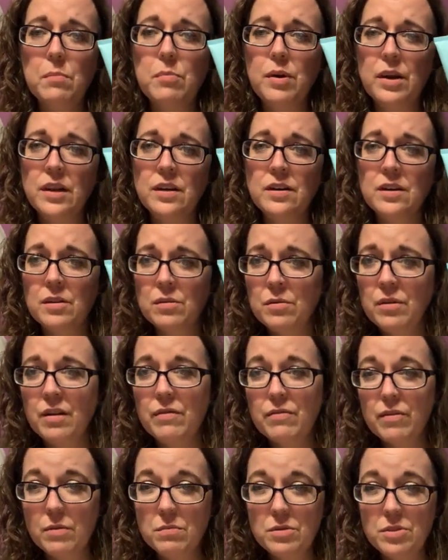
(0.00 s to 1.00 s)
brand new
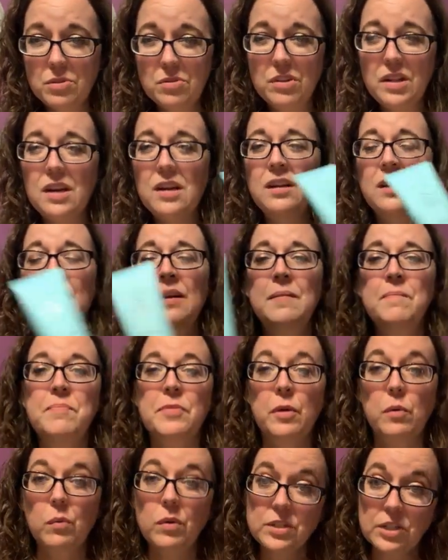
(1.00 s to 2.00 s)
from Tula,
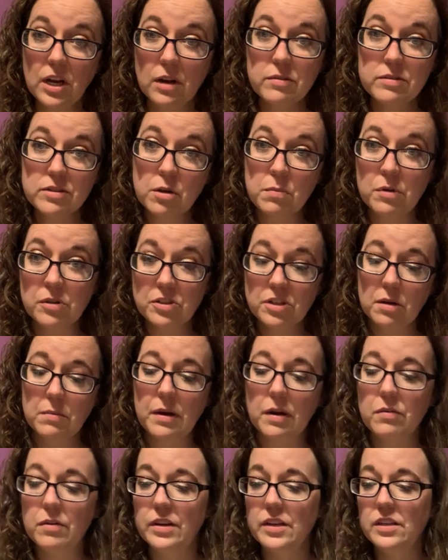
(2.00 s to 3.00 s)
which I was almost
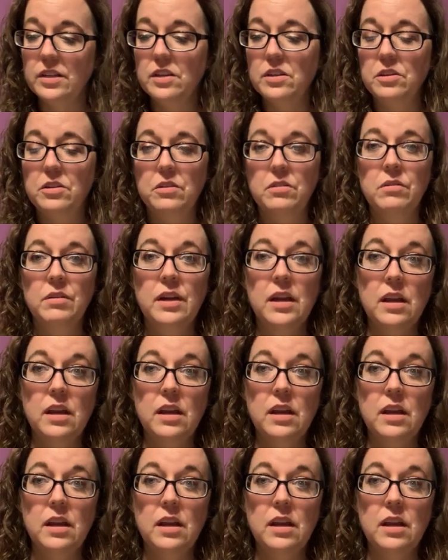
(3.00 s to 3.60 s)
about ready to do.